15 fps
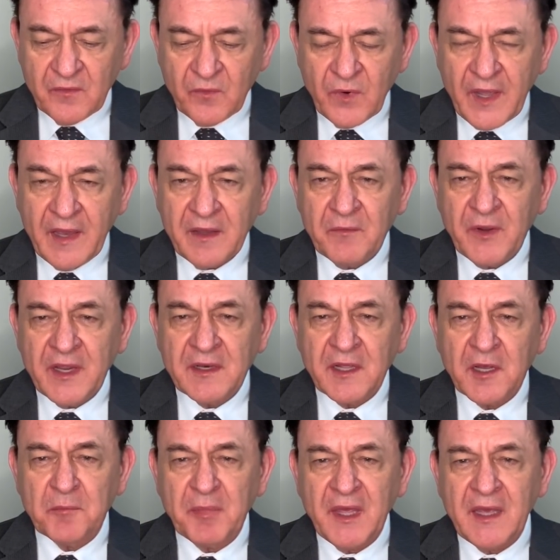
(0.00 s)
we
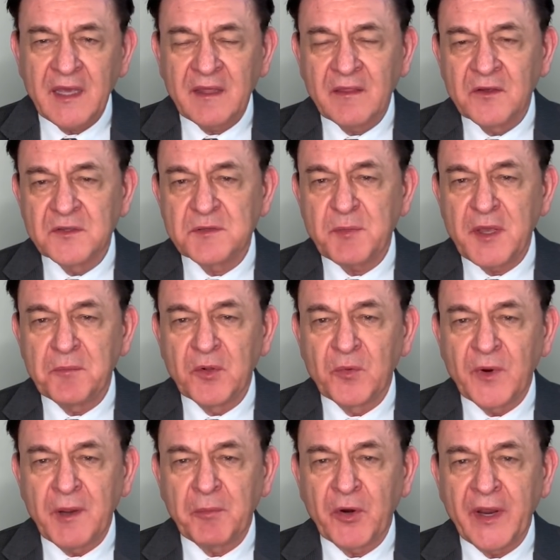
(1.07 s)
ended up paying those people
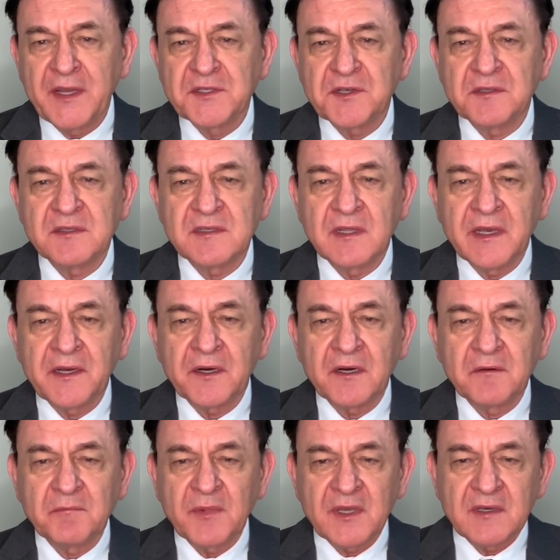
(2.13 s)
reparations
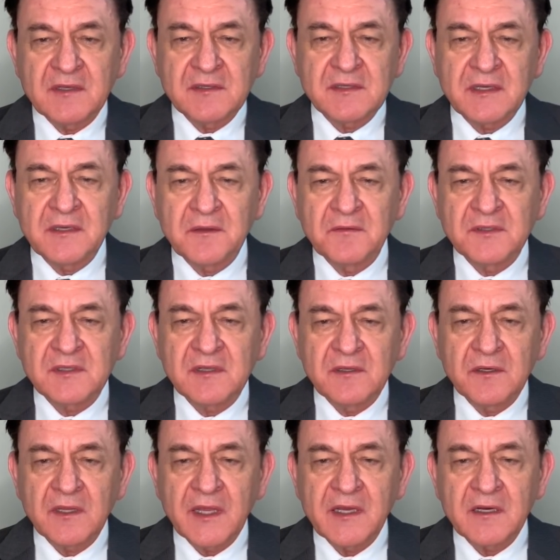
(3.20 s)
later because it was
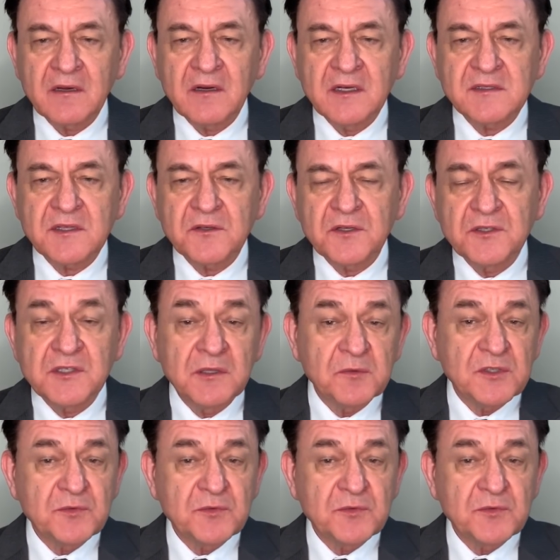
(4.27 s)
clearly unconstitutional.